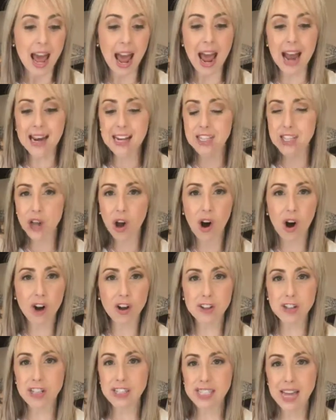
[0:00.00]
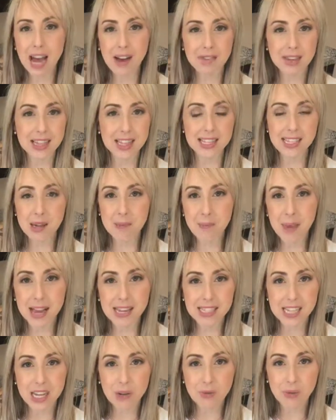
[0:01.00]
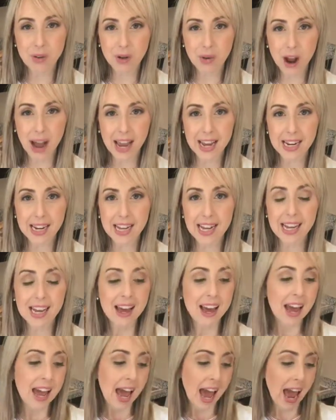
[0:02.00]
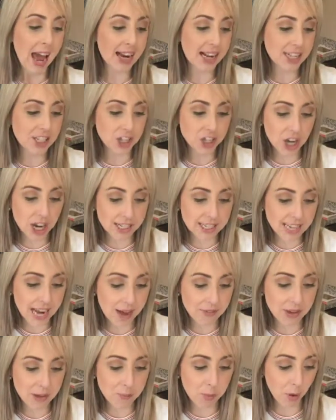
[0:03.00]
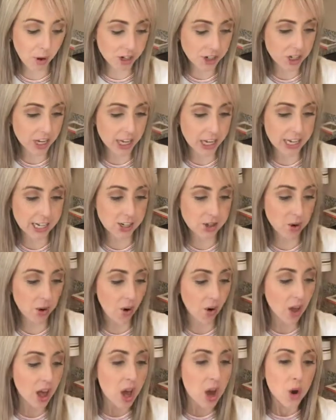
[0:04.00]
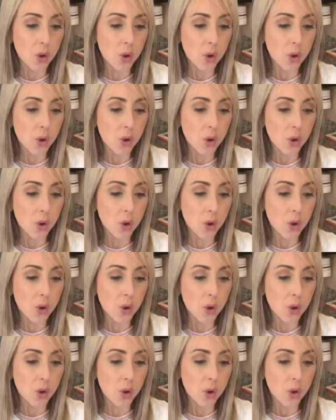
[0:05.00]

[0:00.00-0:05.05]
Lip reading: and it's all just having this amazing variety, and it's just having portion control.